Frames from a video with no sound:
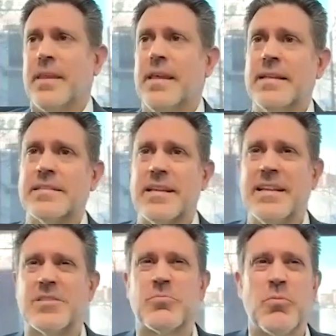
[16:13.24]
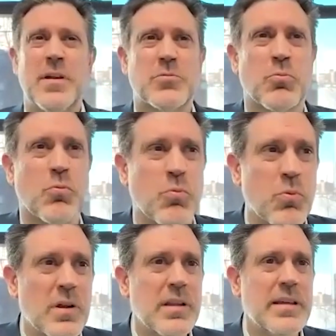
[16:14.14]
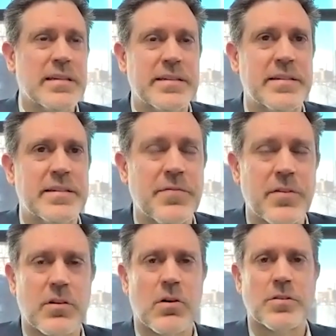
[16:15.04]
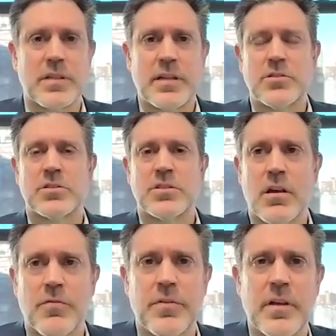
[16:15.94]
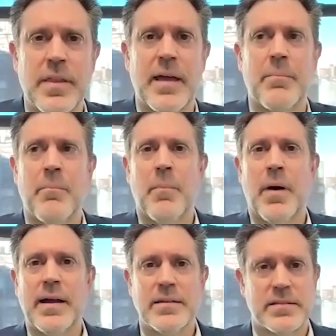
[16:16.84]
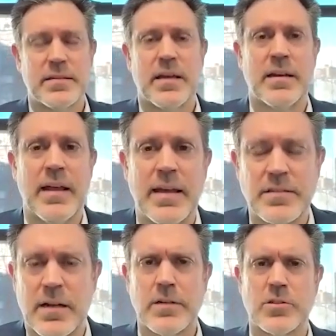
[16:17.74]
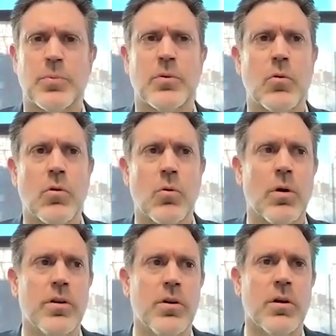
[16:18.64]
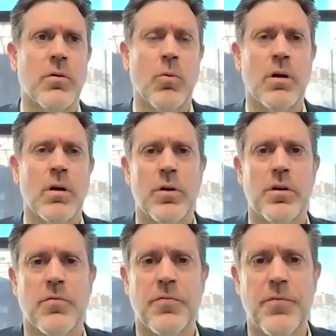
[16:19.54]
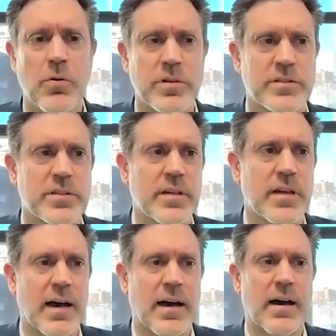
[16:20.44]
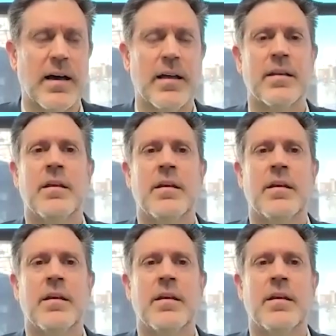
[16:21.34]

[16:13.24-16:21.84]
it's it's it's really difficult to get yourself in that mindset as an entrepreneur where you're where where you're focusing on